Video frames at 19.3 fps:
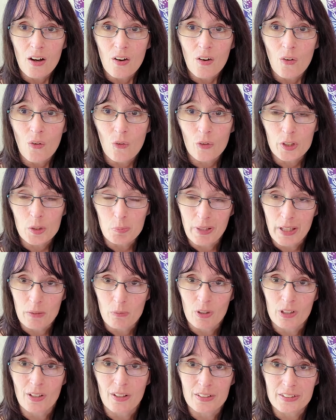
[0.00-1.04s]
or you play
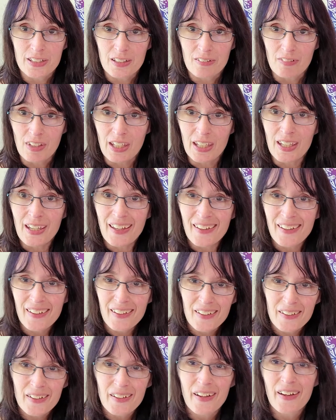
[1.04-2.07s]
one on TV,
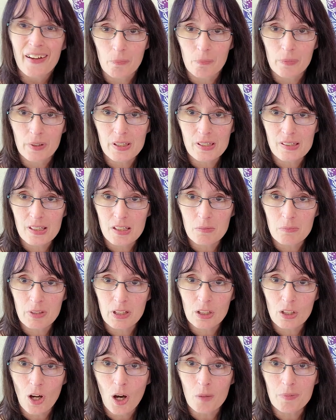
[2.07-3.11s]
please leave me a
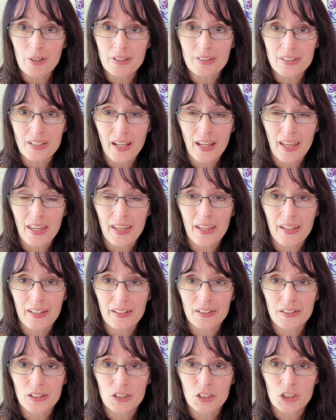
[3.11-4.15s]
comment
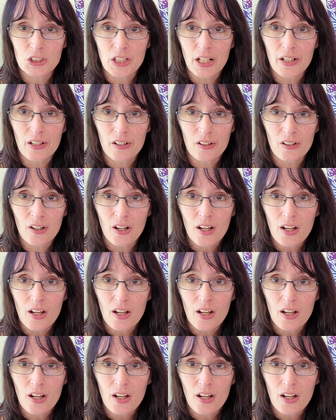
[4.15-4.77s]
and share